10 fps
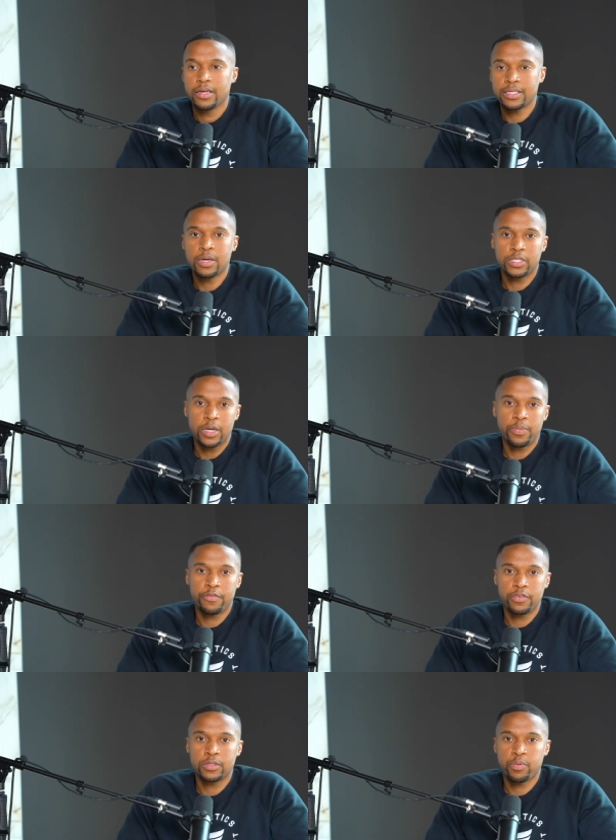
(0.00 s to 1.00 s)
Guess how much I paid
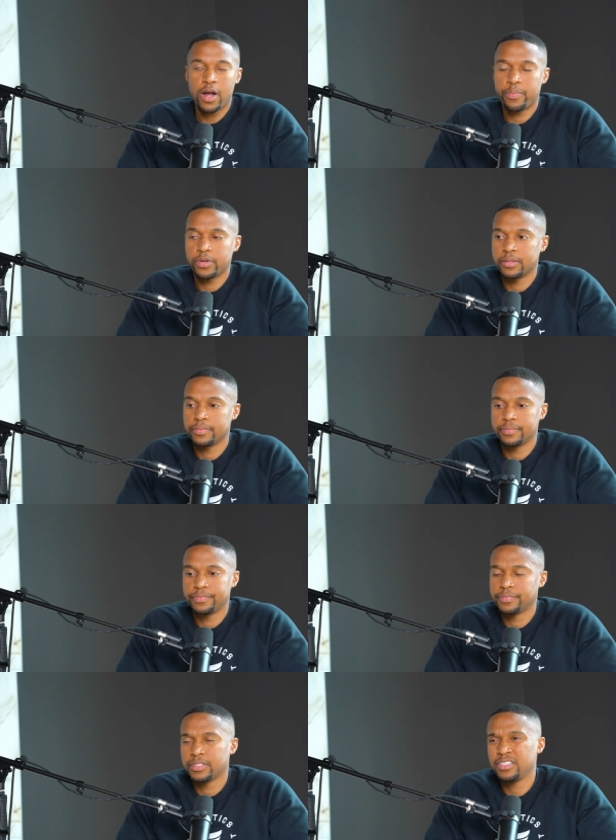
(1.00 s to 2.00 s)
for this property?
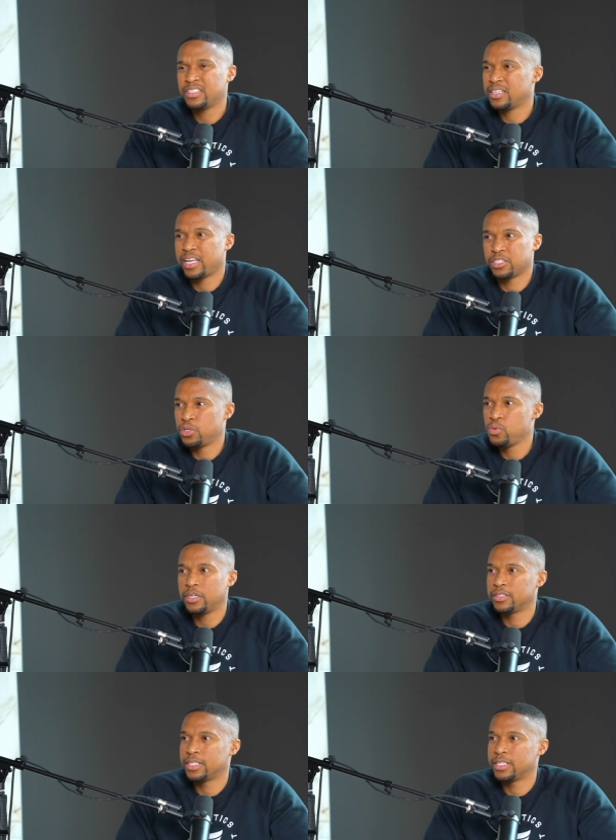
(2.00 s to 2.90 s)
She said, like $200.